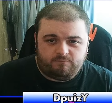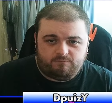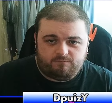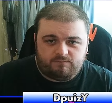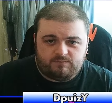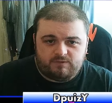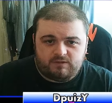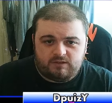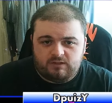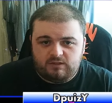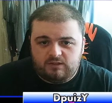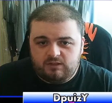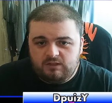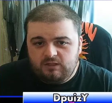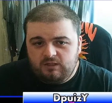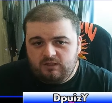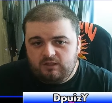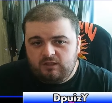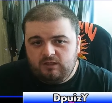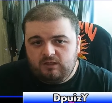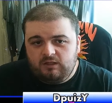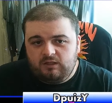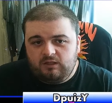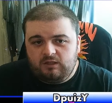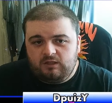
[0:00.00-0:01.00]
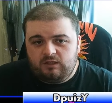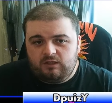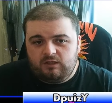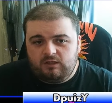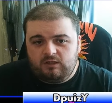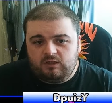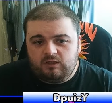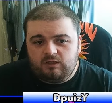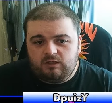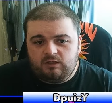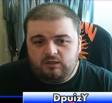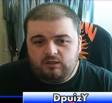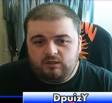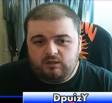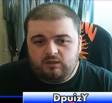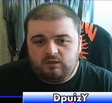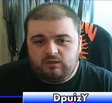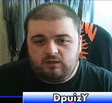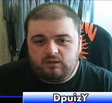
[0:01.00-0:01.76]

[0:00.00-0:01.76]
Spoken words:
No one is speaking in this clip.